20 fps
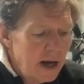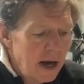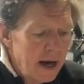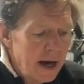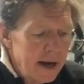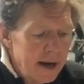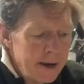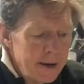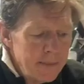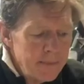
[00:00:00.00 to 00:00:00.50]

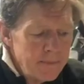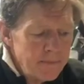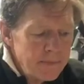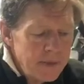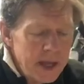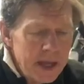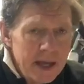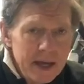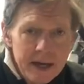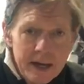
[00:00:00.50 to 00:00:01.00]
And
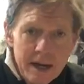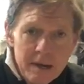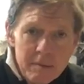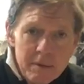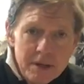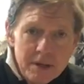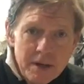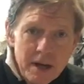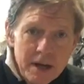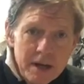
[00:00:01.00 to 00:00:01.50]
I've
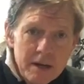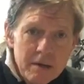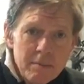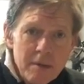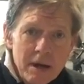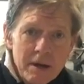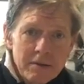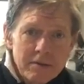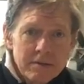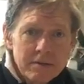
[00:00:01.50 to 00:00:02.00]
been talking
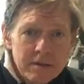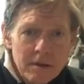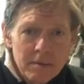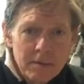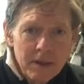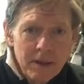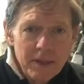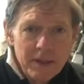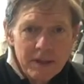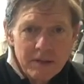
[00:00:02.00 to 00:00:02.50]
about some
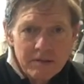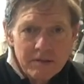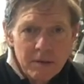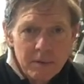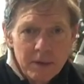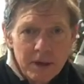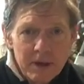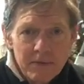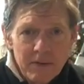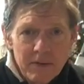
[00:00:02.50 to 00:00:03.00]
of the things that
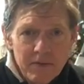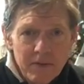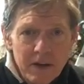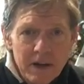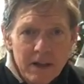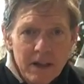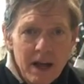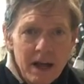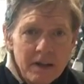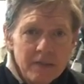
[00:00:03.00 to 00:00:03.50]
we give our
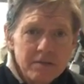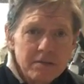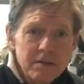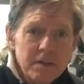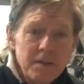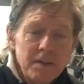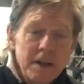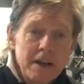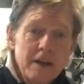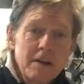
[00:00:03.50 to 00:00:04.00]
front lines so
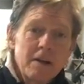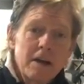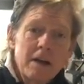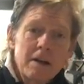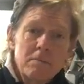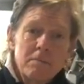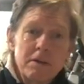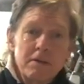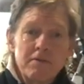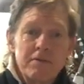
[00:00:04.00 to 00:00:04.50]
that they can
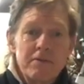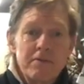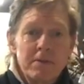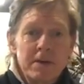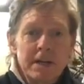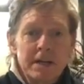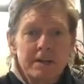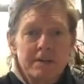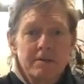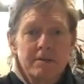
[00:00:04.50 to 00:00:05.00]
kind of be
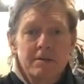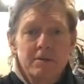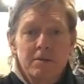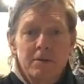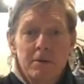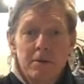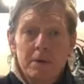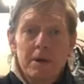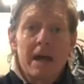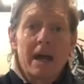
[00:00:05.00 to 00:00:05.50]
free to
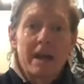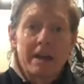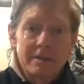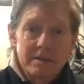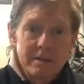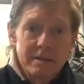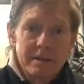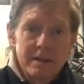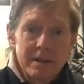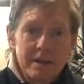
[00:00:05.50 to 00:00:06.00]
create,
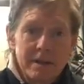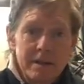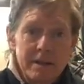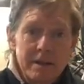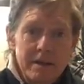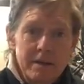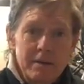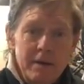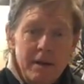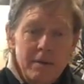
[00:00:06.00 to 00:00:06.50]

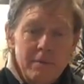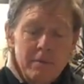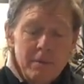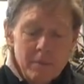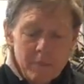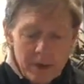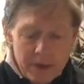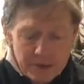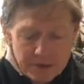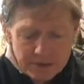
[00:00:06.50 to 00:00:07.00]
right? We
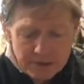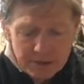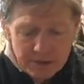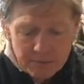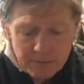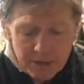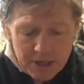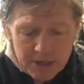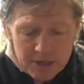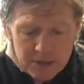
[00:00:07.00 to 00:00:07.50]
want to
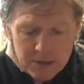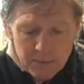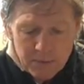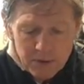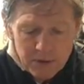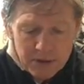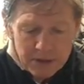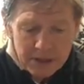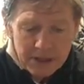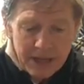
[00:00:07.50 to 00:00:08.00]
make sure
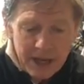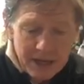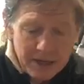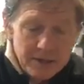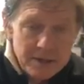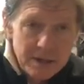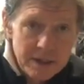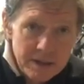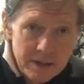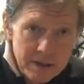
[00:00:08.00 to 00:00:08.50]
we're
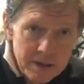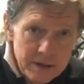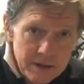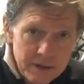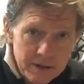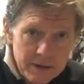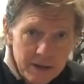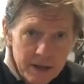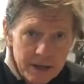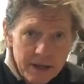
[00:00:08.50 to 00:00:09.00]
engaging
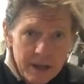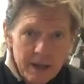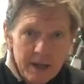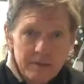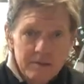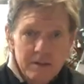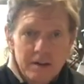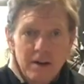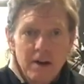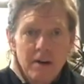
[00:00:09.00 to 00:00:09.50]
their
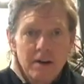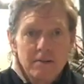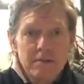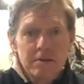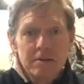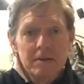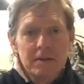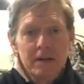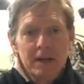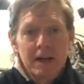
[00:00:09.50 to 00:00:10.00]
heads and
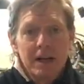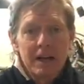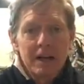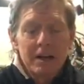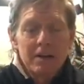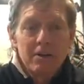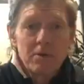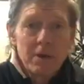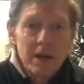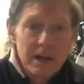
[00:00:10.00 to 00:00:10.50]
hearts so that they kind
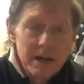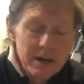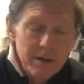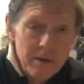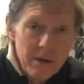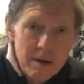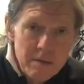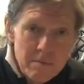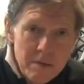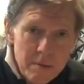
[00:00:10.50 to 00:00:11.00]
of create a
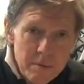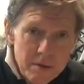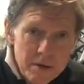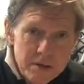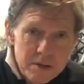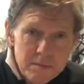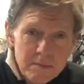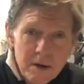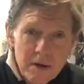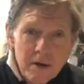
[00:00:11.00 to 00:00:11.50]
great member
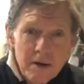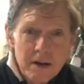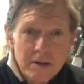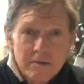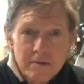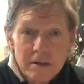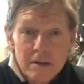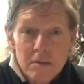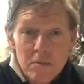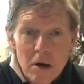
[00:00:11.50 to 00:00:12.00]

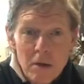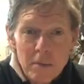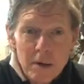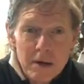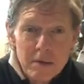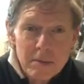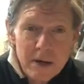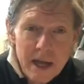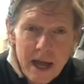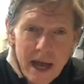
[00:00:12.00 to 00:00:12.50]
experience in the
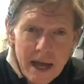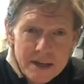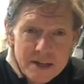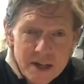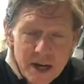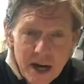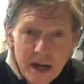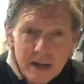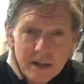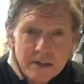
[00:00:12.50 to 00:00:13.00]
moment and be
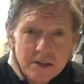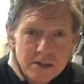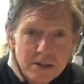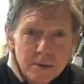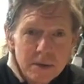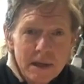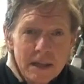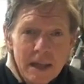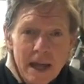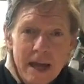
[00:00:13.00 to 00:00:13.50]
agile in
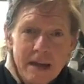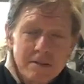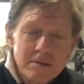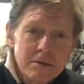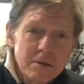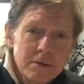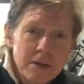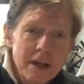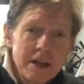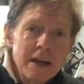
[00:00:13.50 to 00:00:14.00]
doing that.
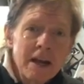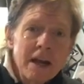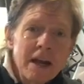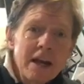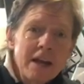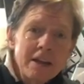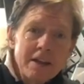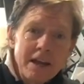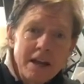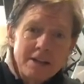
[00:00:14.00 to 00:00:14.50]
So that
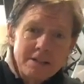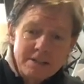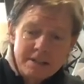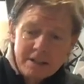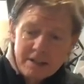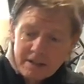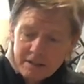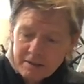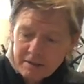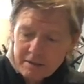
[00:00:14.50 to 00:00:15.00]
the
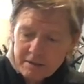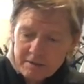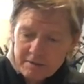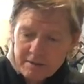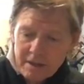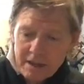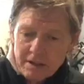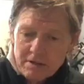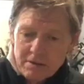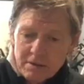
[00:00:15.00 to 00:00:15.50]
idea here is
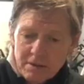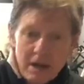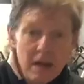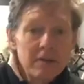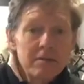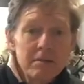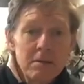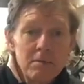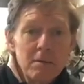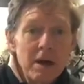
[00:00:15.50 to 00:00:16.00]
that you
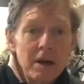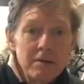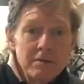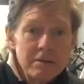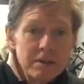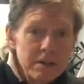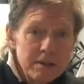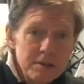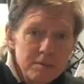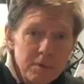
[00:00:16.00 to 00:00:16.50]
customize
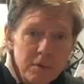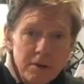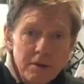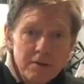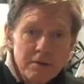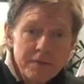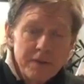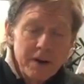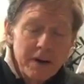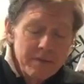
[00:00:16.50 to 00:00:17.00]
the
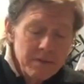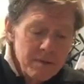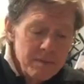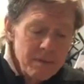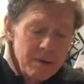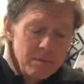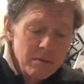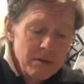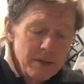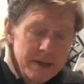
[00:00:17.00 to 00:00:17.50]
experience for every
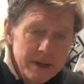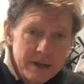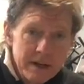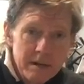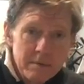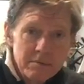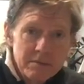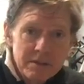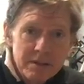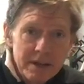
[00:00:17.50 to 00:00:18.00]
member that
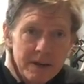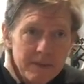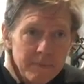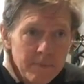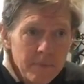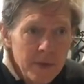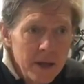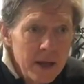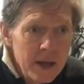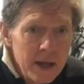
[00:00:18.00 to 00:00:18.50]
comes in.
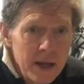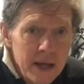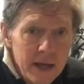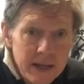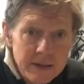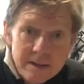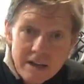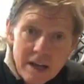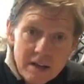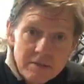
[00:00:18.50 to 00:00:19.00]

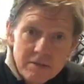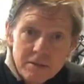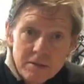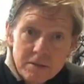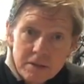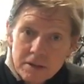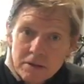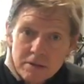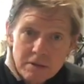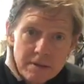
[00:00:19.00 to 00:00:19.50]
And yes, you
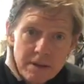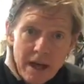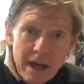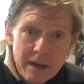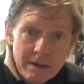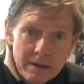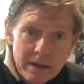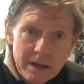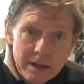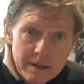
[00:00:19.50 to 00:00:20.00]
can do
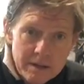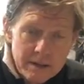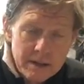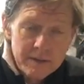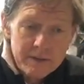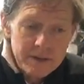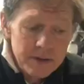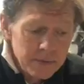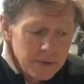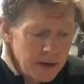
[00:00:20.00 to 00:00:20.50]
that
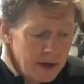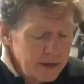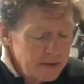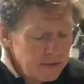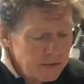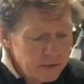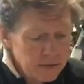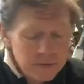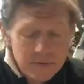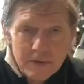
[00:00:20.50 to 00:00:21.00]
given the right
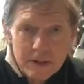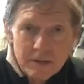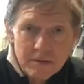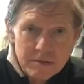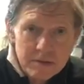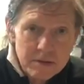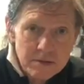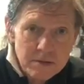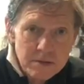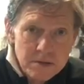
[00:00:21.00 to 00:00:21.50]
sort of
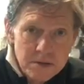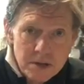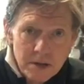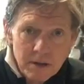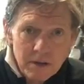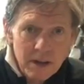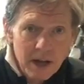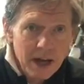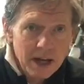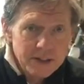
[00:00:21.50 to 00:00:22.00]

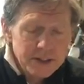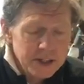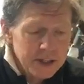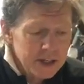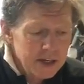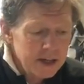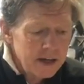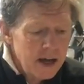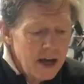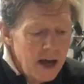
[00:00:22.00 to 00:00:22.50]
institutional
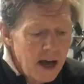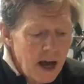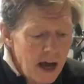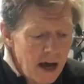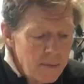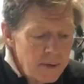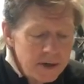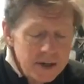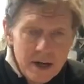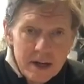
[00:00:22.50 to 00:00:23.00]
logic. And
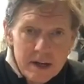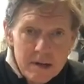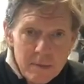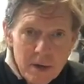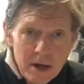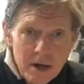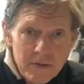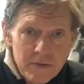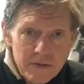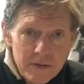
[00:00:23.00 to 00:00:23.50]
I've been talking
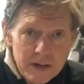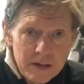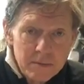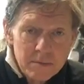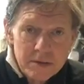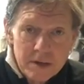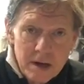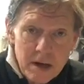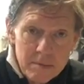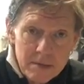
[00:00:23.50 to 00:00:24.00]
about our
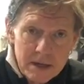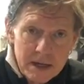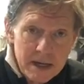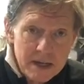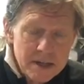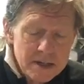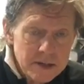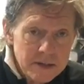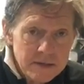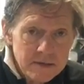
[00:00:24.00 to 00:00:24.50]
freedoms and
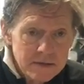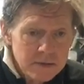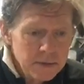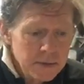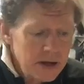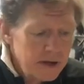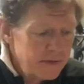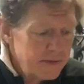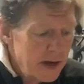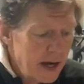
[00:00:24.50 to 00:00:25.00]
obligations.
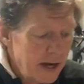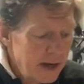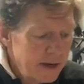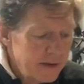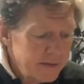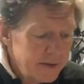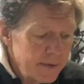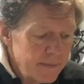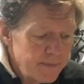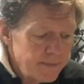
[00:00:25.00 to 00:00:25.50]
We have 9
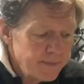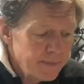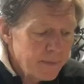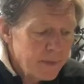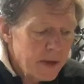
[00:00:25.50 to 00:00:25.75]
of them.